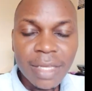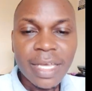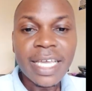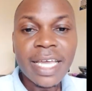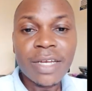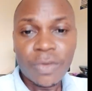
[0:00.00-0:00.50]

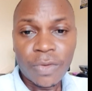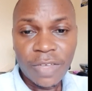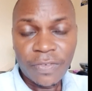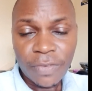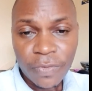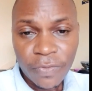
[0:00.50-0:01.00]
Again,
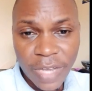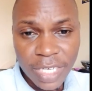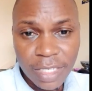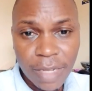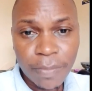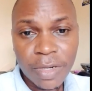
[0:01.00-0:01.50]
if you
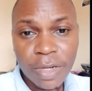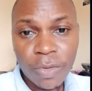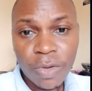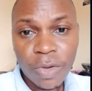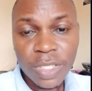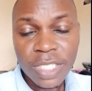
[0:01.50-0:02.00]
find somebody
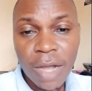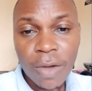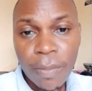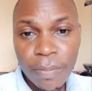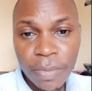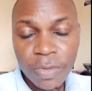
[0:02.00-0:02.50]
who is a
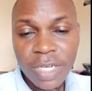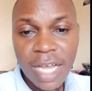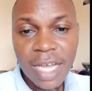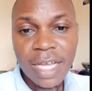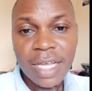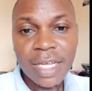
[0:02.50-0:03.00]
computer